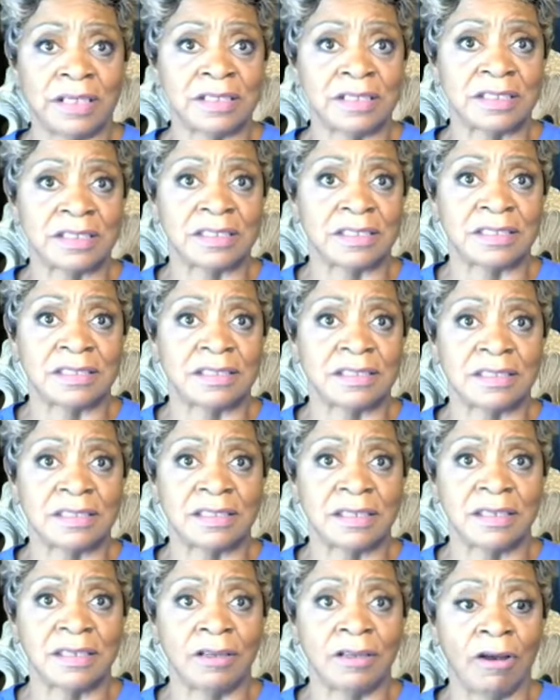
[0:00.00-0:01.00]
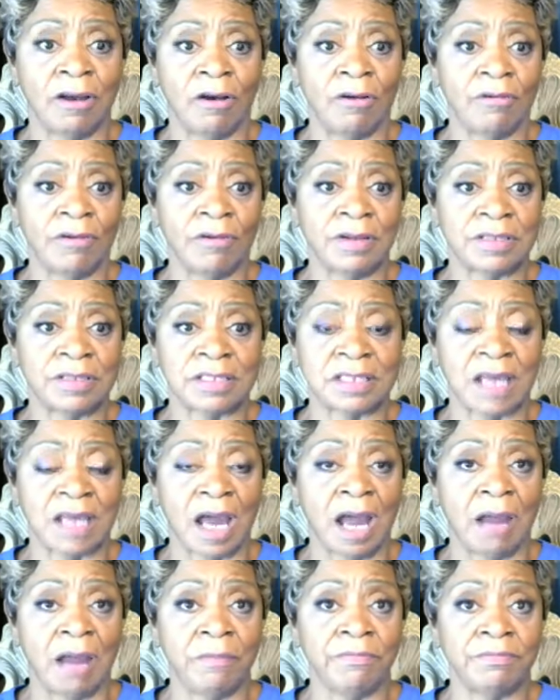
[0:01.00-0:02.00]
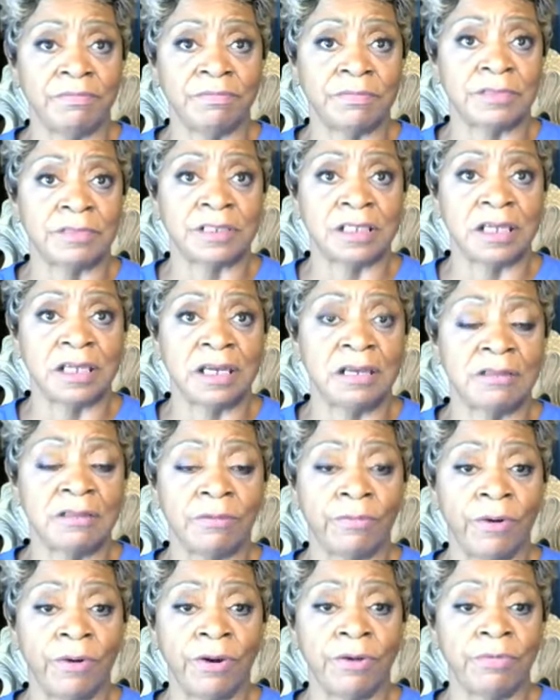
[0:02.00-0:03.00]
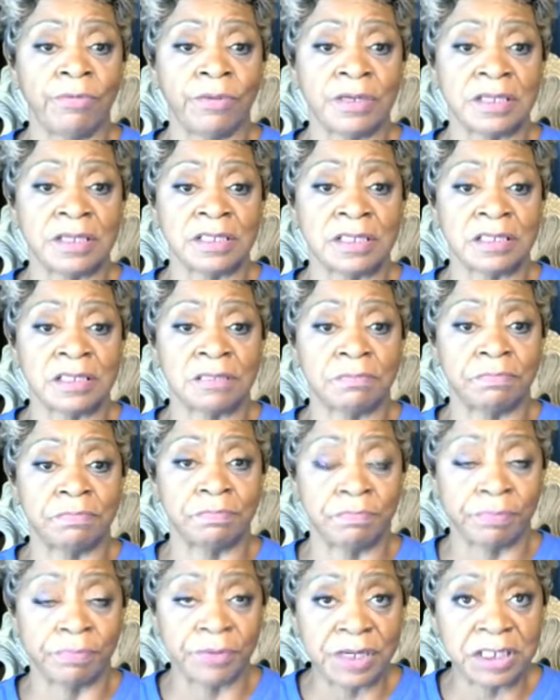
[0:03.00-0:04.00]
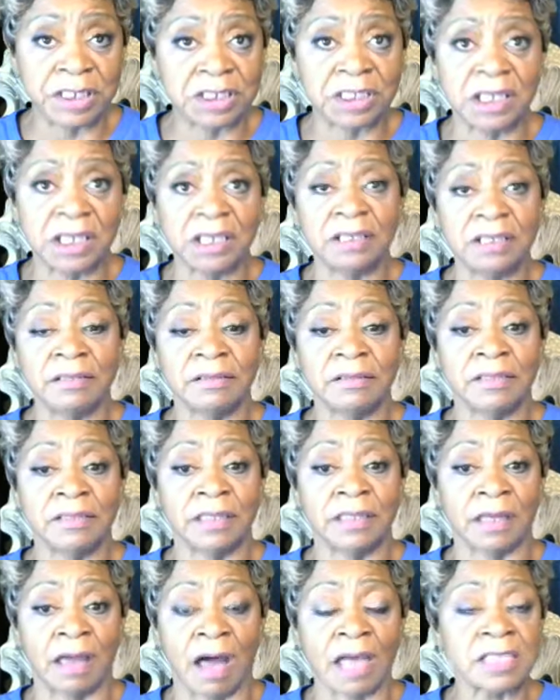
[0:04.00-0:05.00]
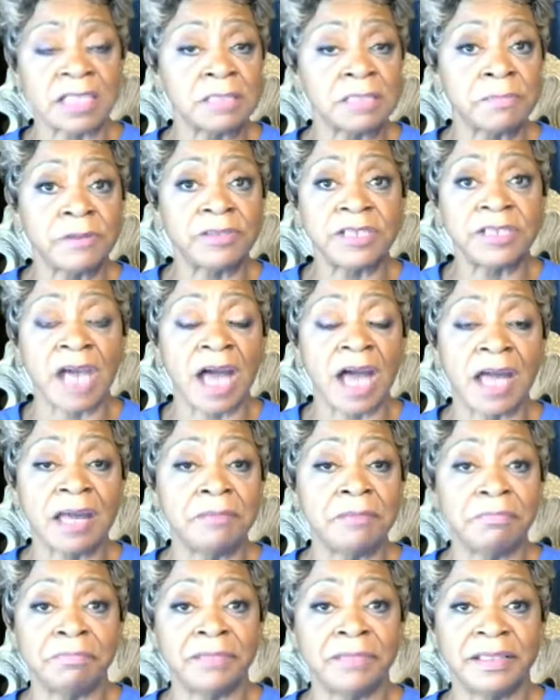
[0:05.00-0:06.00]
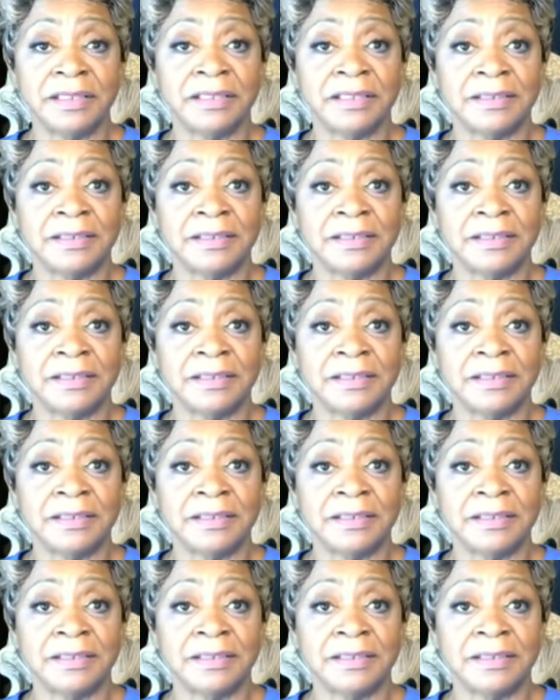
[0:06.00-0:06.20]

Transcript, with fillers: when it's, you know, it's time to hear the word, when it's preaching, the gospel time.